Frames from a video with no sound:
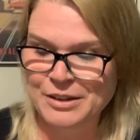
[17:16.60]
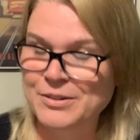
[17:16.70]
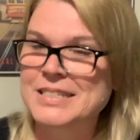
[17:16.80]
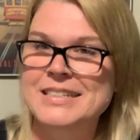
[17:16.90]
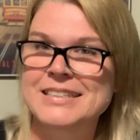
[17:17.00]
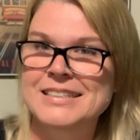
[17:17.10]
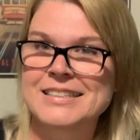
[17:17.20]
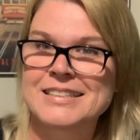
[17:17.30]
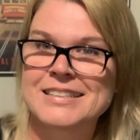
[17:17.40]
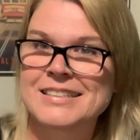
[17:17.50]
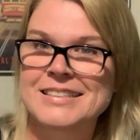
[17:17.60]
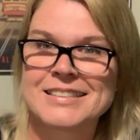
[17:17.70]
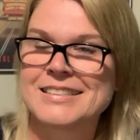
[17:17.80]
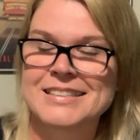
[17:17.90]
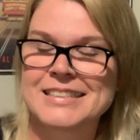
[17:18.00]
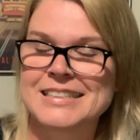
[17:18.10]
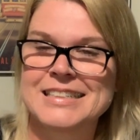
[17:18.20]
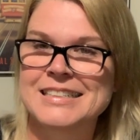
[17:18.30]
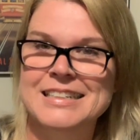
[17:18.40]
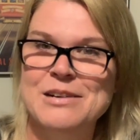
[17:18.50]
it wasn't, it
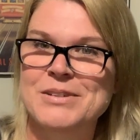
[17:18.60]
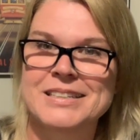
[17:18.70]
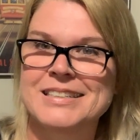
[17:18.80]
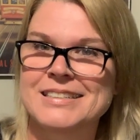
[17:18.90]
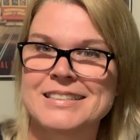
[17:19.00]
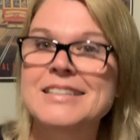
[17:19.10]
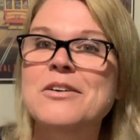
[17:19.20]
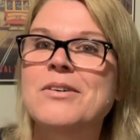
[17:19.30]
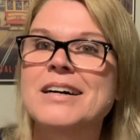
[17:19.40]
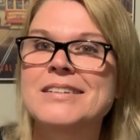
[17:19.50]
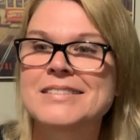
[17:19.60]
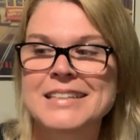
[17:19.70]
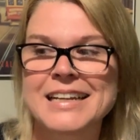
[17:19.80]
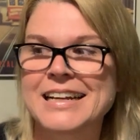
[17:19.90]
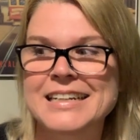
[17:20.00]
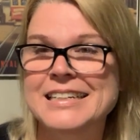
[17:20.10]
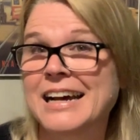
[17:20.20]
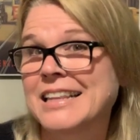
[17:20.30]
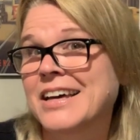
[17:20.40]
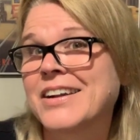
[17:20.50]
didn't come, it didn't go well. And I,
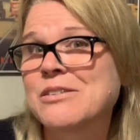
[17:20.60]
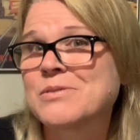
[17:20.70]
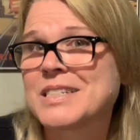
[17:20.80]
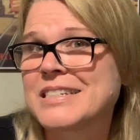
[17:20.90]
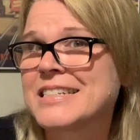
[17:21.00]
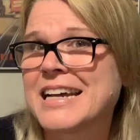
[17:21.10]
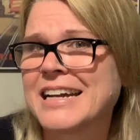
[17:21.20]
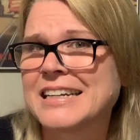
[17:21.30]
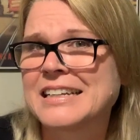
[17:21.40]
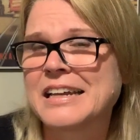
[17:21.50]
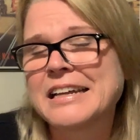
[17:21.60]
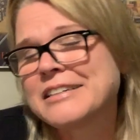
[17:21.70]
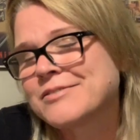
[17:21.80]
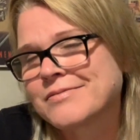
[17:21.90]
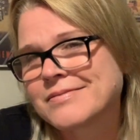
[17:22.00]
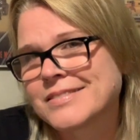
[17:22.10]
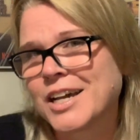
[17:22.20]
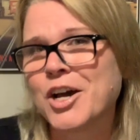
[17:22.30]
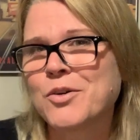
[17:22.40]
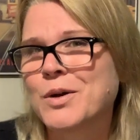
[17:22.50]
I thought I was just adding like
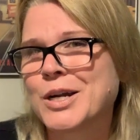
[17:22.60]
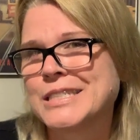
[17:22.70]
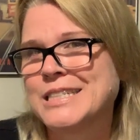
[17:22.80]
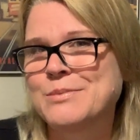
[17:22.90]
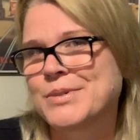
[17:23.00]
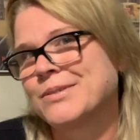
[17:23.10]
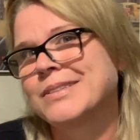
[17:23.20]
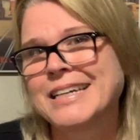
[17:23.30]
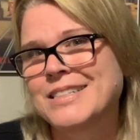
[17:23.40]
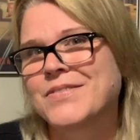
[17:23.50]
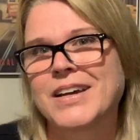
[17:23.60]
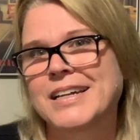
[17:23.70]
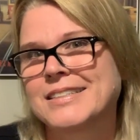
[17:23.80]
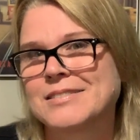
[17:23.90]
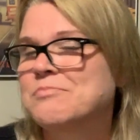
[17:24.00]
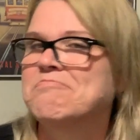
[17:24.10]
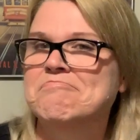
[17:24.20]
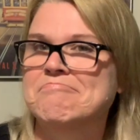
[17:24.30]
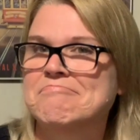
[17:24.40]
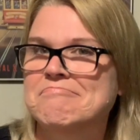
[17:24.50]
a quarter teaspoon. That's fine.
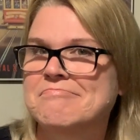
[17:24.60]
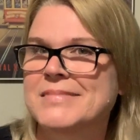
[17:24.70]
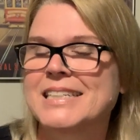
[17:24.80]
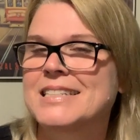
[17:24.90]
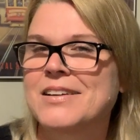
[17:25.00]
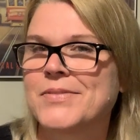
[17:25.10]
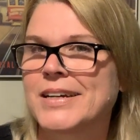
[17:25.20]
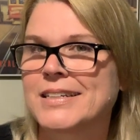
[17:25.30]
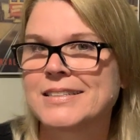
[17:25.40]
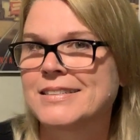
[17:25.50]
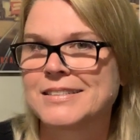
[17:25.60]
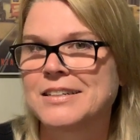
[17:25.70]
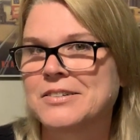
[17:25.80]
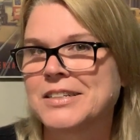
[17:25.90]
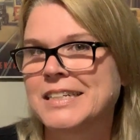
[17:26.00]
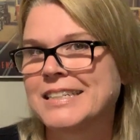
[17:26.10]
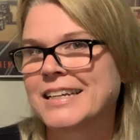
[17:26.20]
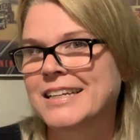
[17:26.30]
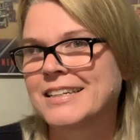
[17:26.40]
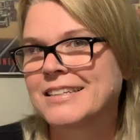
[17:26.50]
Mm-mm, that's not fine. No, you need
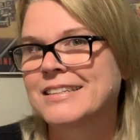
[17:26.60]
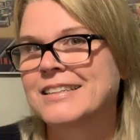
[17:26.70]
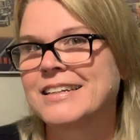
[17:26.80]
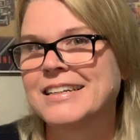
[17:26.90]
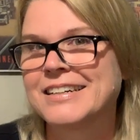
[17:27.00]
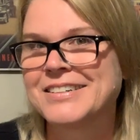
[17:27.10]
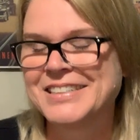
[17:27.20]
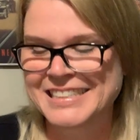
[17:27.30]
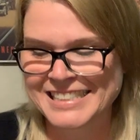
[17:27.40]
like, there you go.